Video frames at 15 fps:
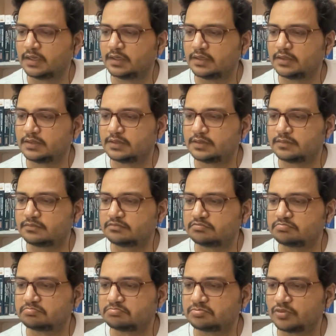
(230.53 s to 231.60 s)
um,
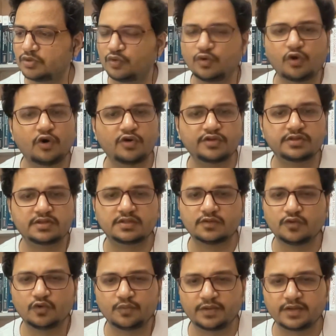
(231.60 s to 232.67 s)
OAuth,
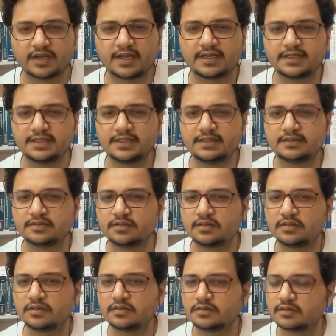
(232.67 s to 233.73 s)
OpenID,
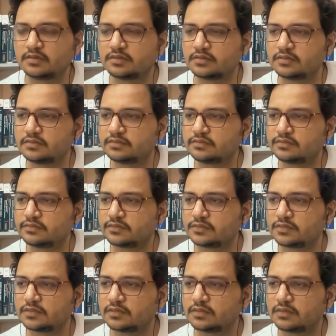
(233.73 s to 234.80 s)
um,
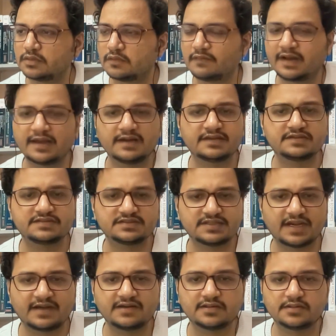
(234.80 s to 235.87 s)
wireless
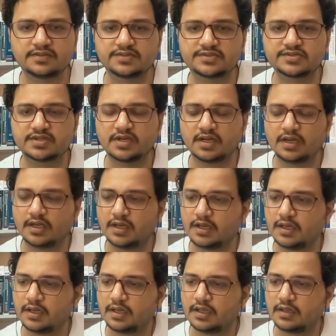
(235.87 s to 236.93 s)
standards,
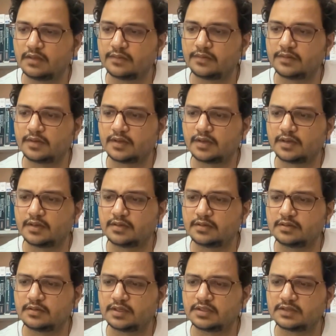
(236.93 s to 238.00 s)
and
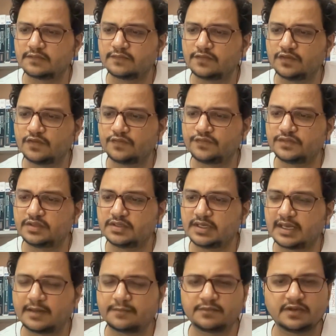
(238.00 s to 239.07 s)
I think few of the
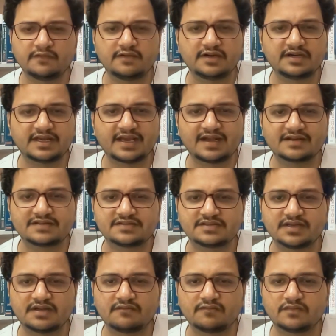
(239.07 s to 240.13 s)
app level attacks
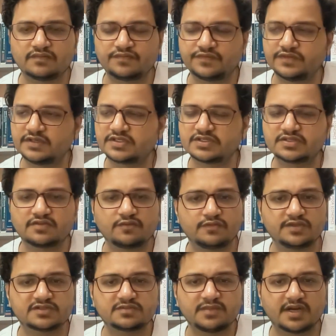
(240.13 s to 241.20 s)
and NIST
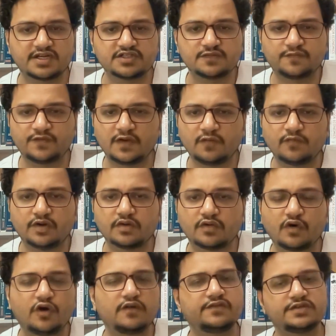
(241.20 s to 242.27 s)
risk management framework.
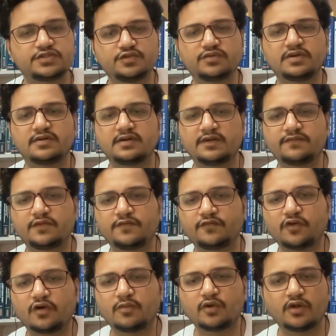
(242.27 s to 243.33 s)
All this you can refer
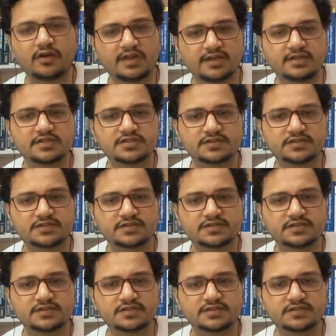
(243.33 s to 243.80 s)
from online as